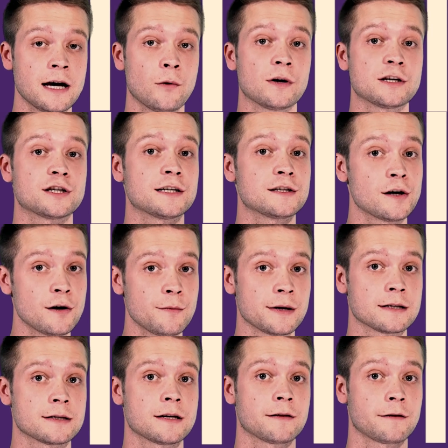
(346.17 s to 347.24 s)
which
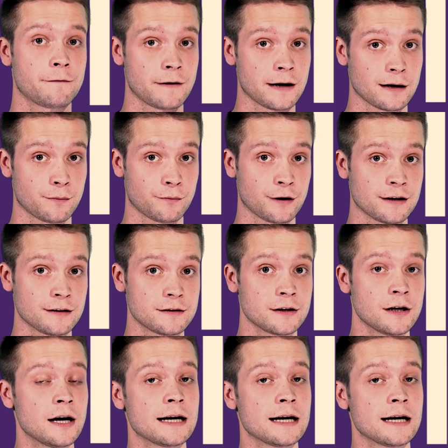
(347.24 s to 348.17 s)
determines the fingerprint,